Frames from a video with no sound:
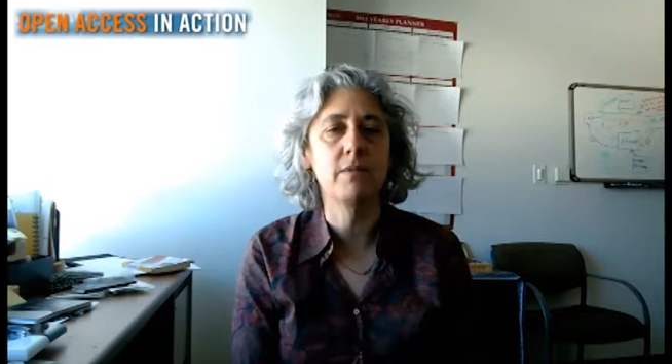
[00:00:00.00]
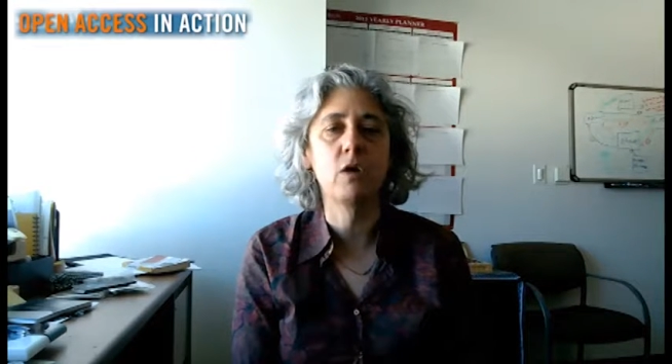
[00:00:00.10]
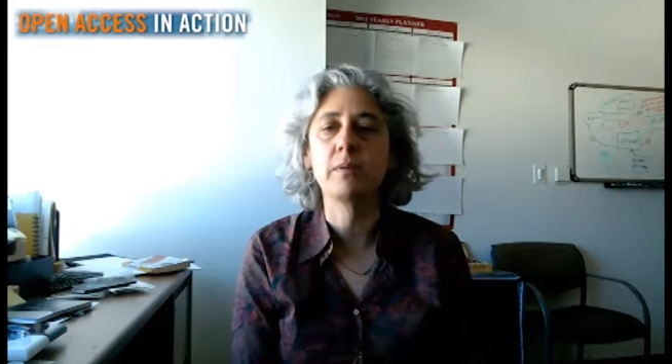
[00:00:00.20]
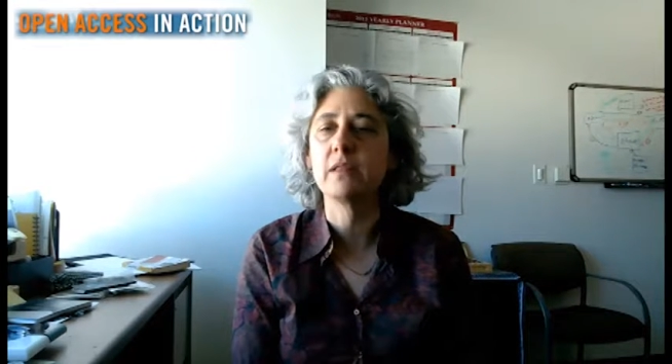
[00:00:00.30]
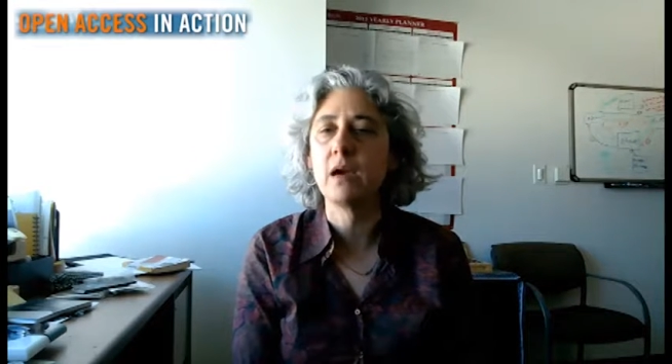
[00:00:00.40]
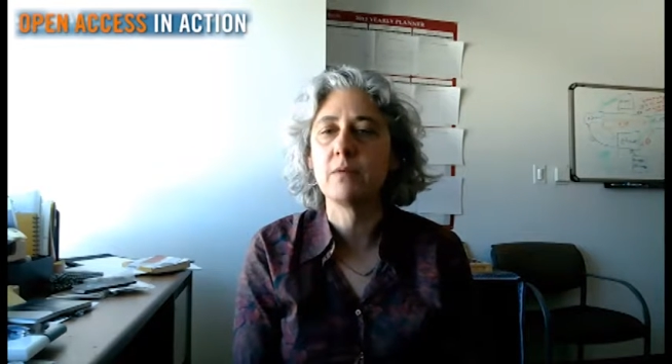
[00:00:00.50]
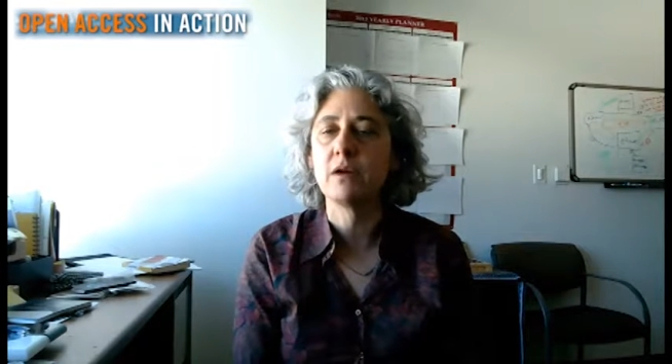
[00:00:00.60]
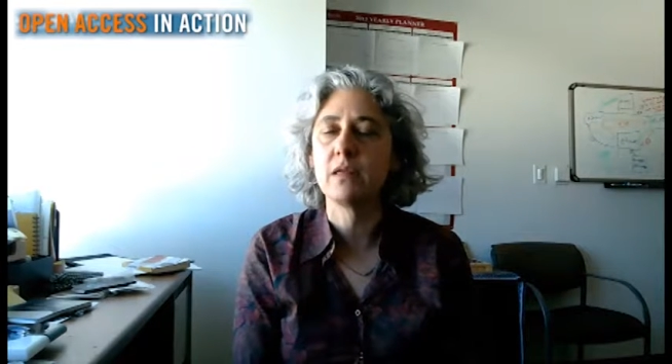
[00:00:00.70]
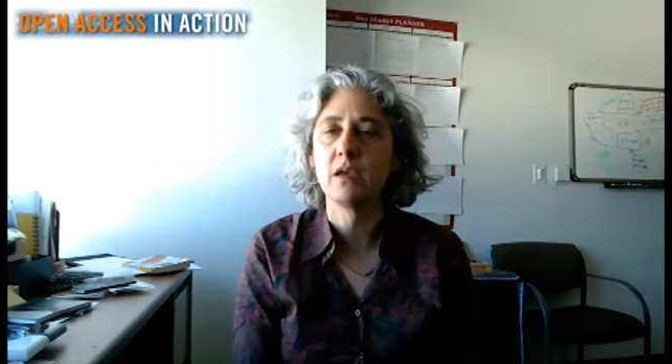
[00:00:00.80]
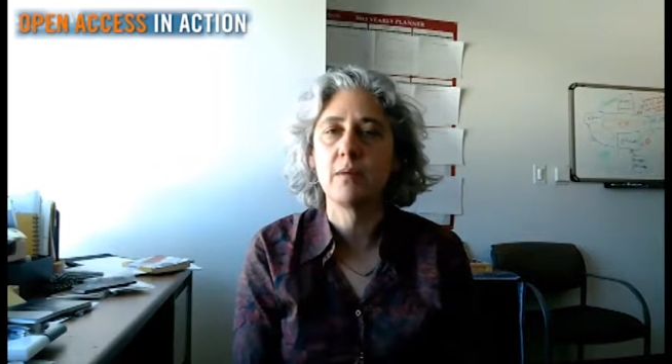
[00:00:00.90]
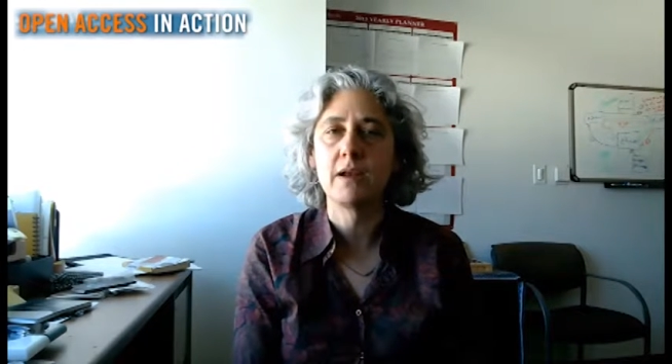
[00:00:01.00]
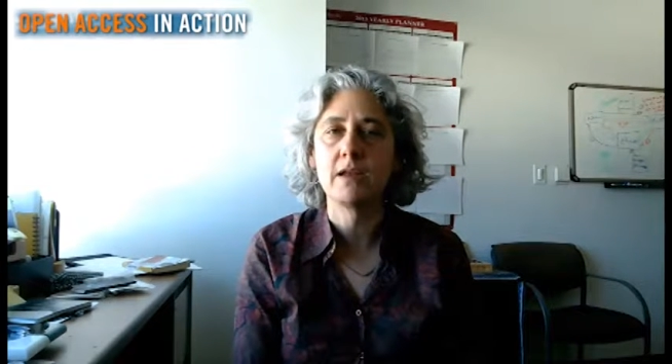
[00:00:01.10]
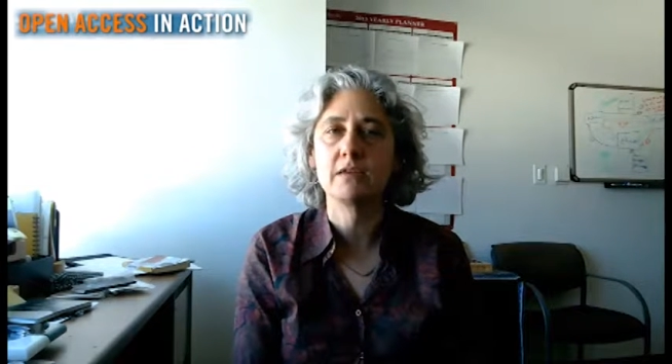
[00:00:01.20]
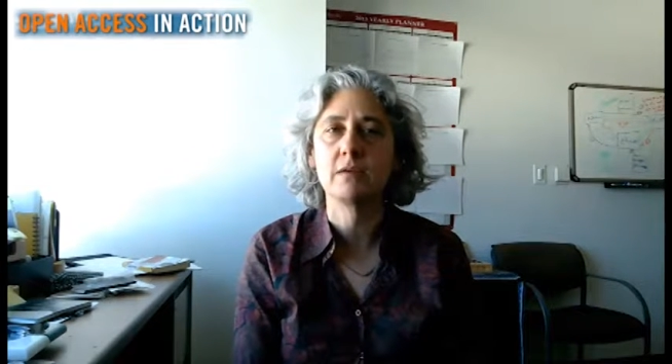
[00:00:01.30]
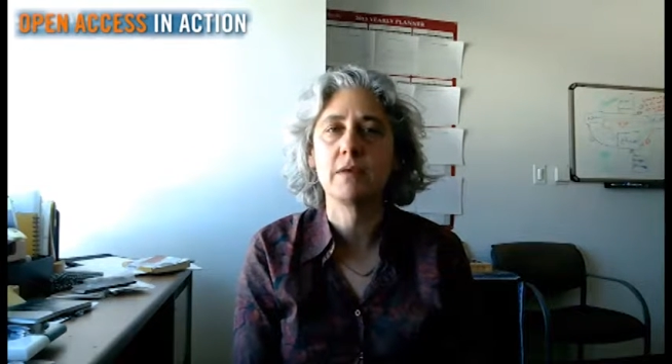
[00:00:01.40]
Open Library of the
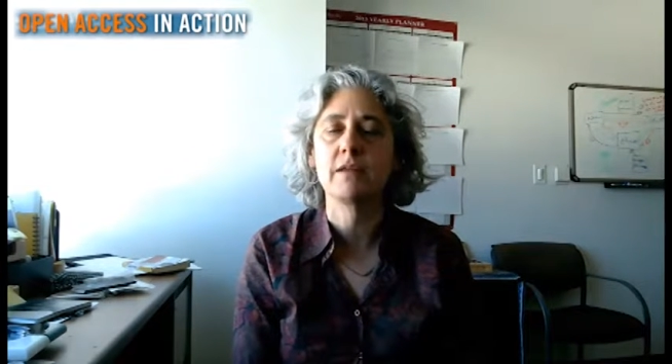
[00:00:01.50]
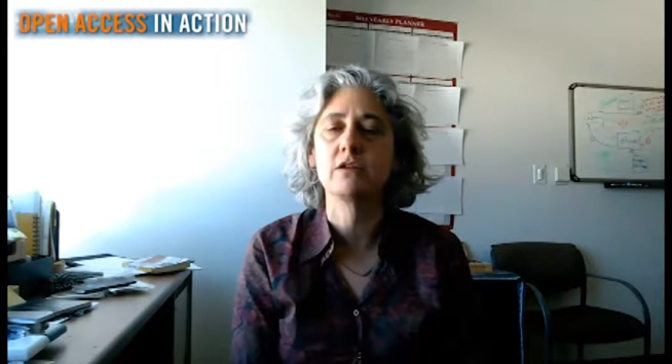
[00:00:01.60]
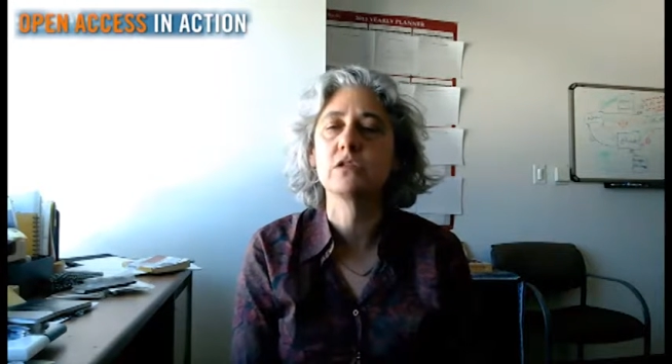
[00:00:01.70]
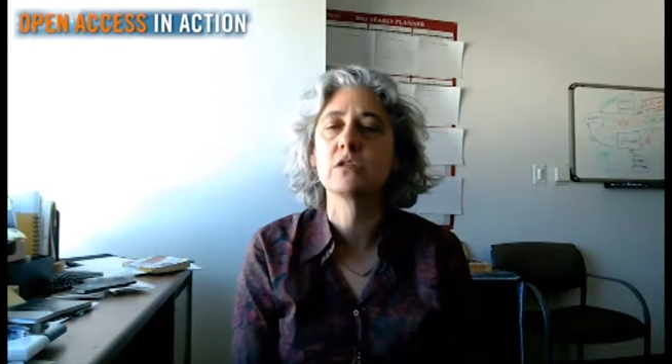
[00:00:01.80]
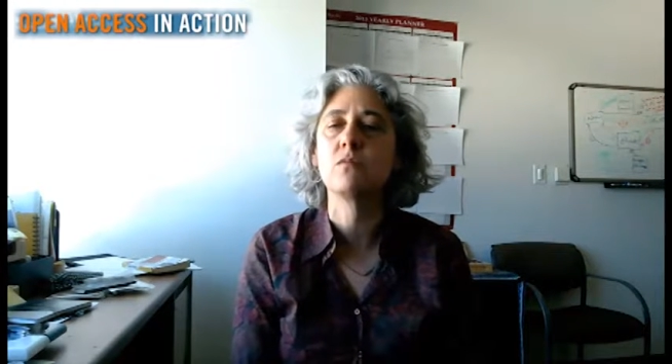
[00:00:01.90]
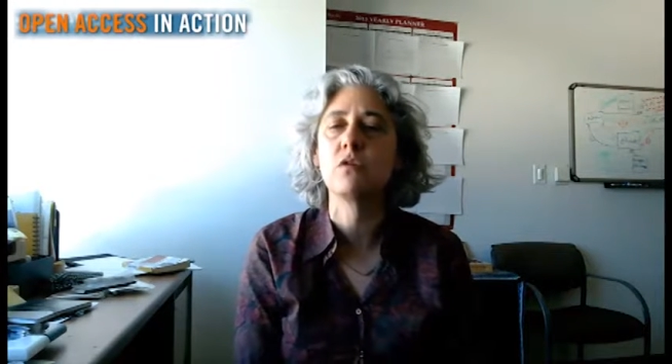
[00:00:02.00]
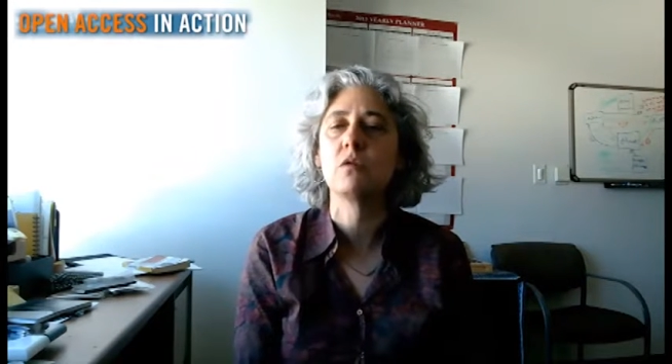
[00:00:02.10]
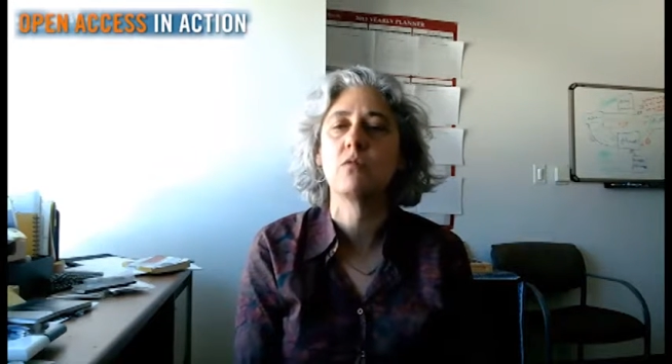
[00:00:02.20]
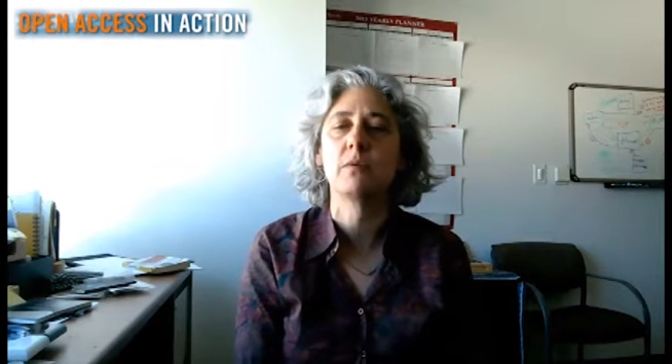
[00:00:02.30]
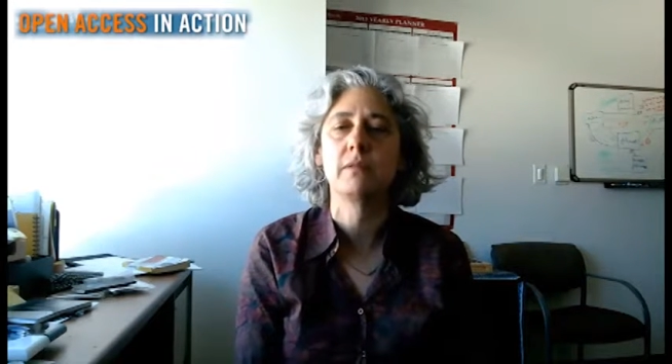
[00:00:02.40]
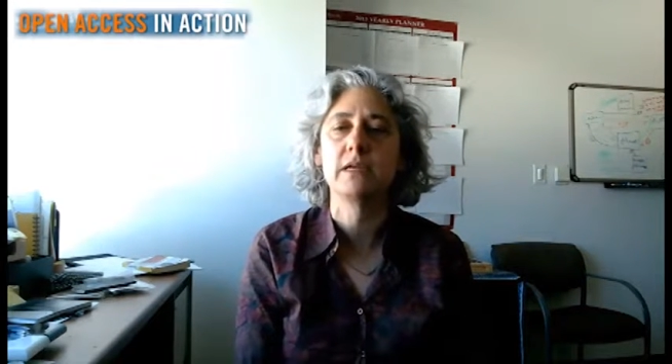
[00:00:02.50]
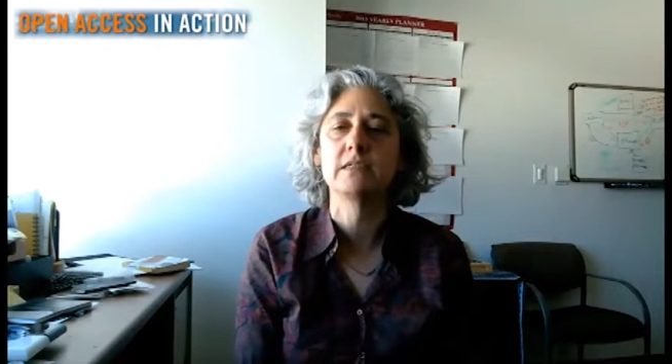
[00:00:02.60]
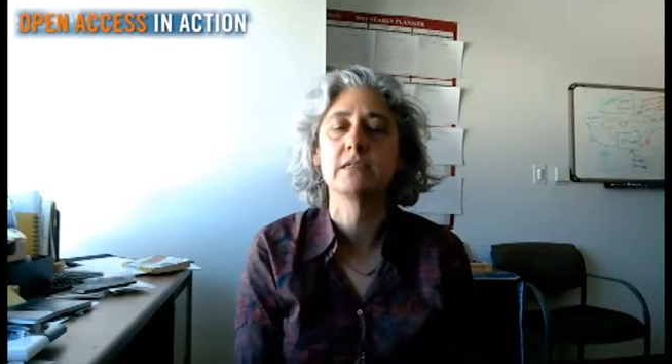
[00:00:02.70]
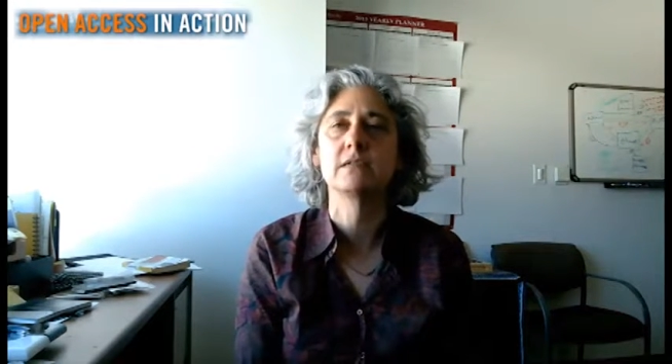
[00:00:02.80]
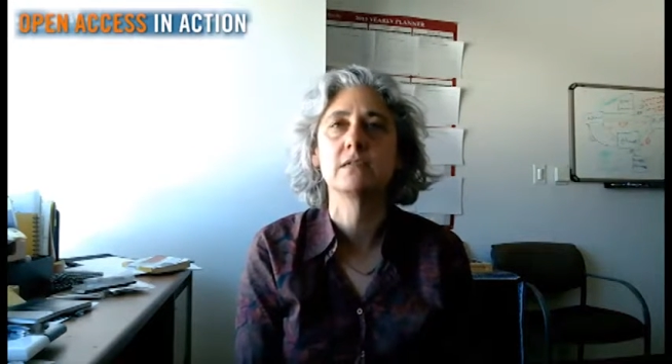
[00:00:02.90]
Humanities. I mean, there are just more and more
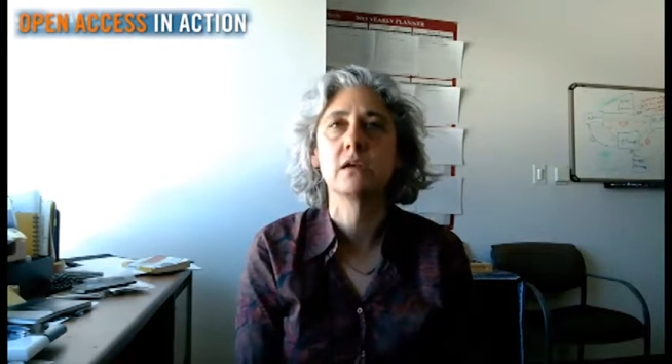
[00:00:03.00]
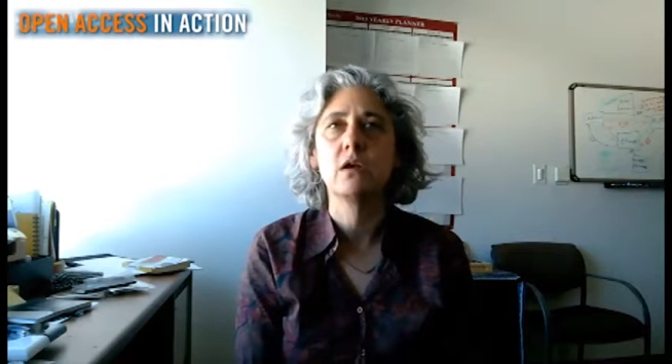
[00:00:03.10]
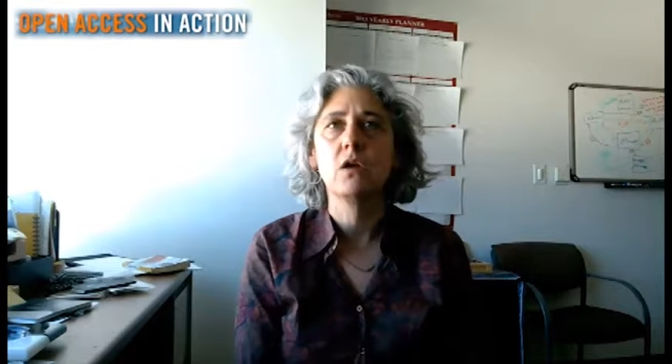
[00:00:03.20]
places